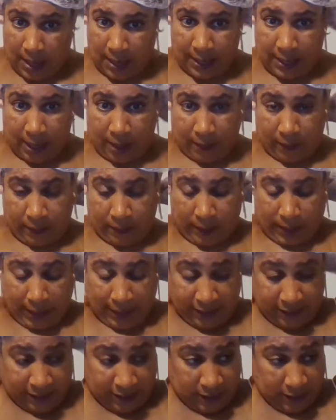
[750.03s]
Now, I
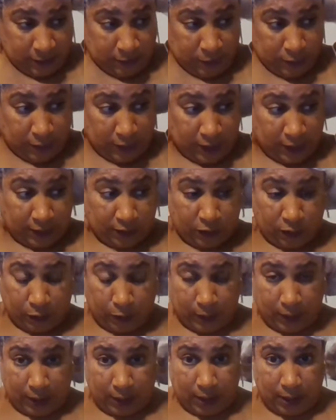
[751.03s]
did forget to
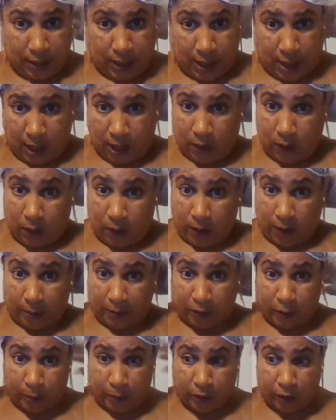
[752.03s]
read how long I'm
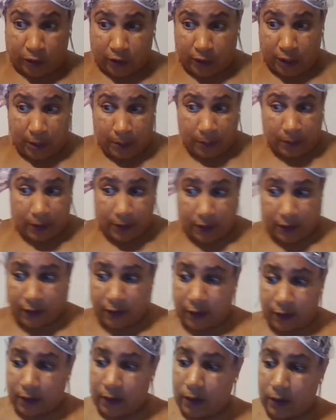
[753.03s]
supposed to keep
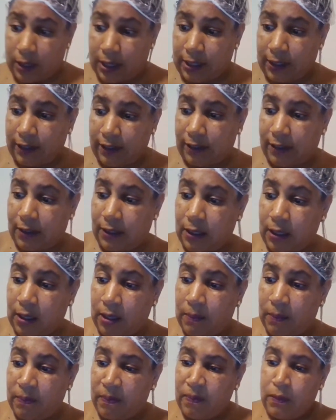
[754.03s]
this, so let's
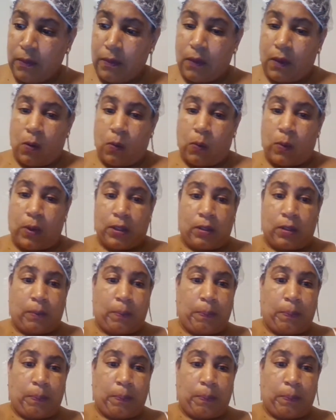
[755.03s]
see what the